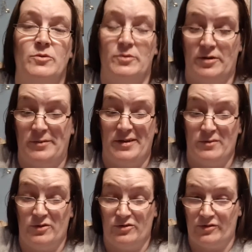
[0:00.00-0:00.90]
We've got to be in the
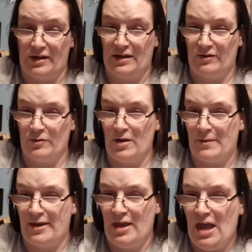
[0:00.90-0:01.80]
mood to drink it, so
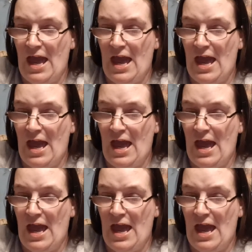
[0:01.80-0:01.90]
it